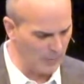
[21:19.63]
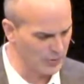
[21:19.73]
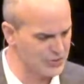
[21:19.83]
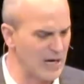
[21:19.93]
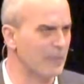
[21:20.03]

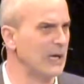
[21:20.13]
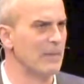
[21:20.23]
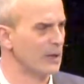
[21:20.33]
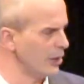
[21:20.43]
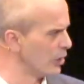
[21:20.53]
instead of
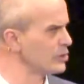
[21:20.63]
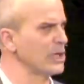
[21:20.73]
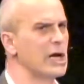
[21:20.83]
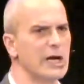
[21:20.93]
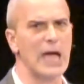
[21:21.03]
becoming
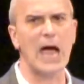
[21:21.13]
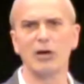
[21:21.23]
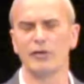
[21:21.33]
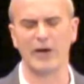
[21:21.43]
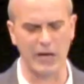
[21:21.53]
irritated and
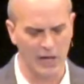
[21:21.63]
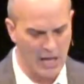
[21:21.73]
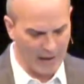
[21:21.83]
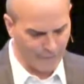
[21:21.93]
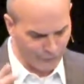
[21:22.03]
aggravated
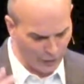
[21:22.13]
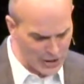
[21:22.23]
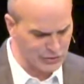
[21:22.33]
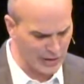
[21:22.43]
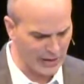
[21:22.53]
and
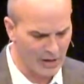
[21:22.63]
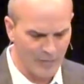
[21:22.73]
frustrated